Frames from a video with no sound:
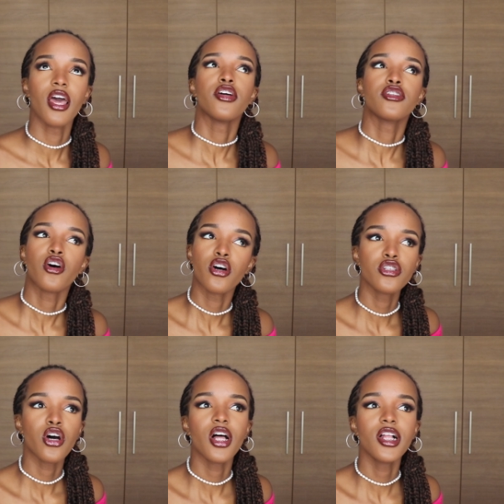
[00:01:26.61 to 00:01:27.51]
The
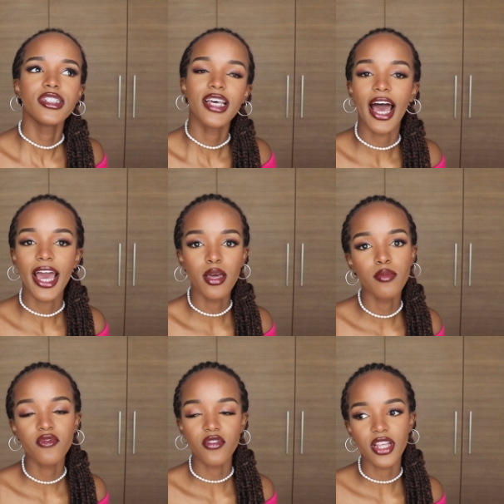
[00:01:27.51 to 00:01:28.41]
total
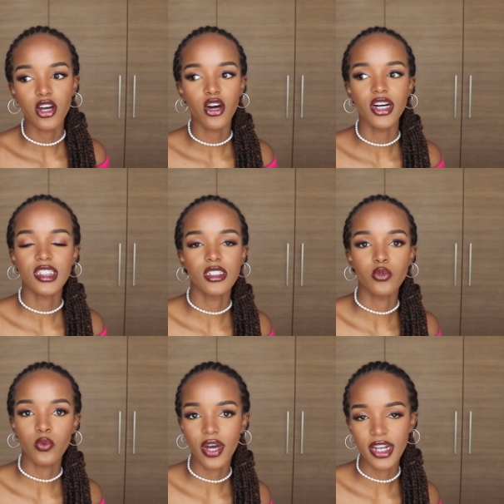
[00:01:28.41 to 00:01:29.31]
time for the course is
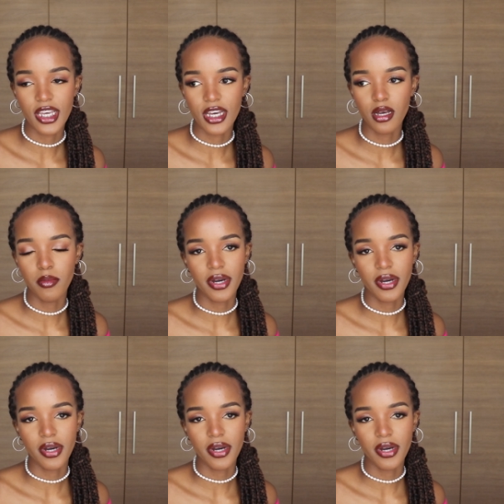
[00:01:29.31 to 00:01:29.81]
one year